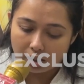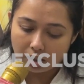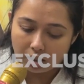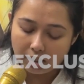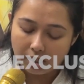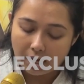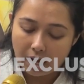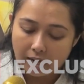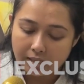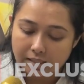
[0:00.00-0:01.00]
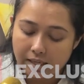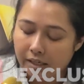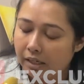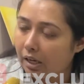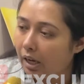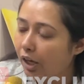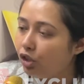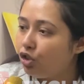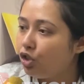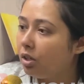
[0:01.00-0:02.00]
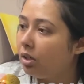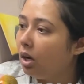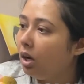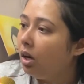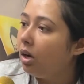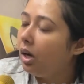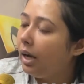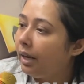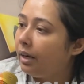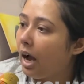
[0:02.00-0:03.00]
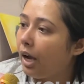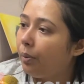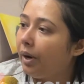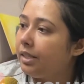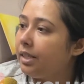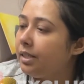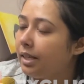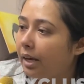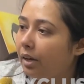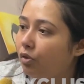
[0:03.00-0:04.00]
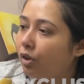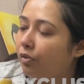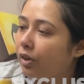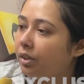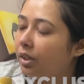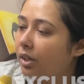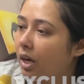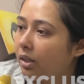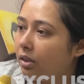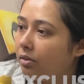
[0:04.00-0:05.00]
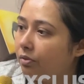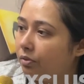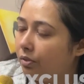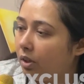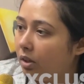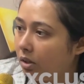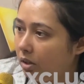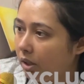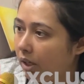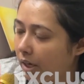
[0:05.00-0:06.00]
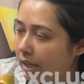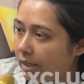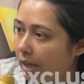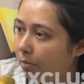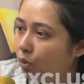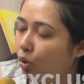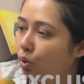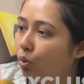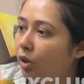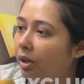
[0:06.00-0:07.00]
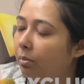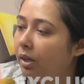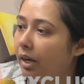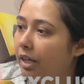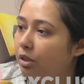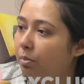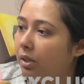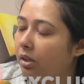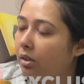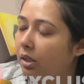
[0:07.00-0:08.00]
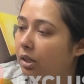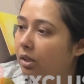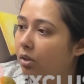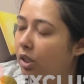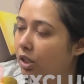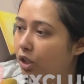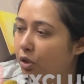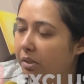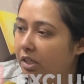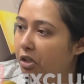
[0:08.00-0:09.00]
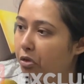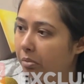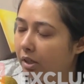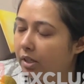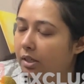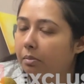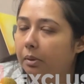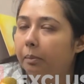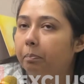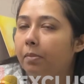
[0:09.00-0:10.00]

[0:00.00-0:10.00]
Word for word: he has engaged an IYC secretary Vardhan Yadav uh, in Assam. Through him, he has been continuously humiliating me.